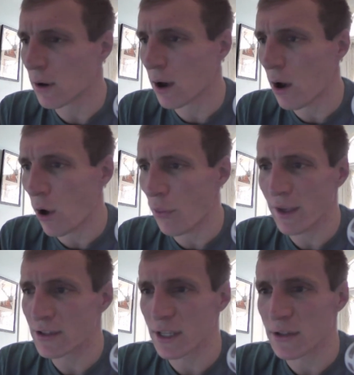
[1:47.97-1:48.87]
all
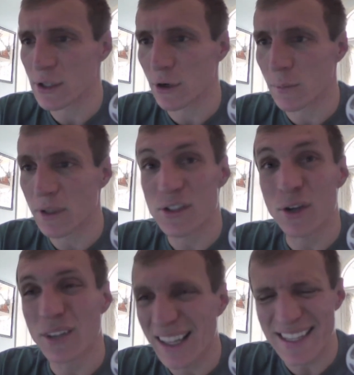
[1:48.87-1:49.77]
things considered, but
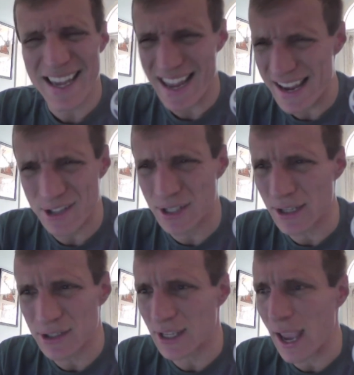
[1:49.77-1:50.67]
still not the
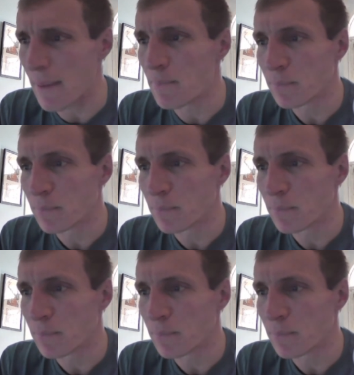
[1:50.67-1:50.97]
easiest game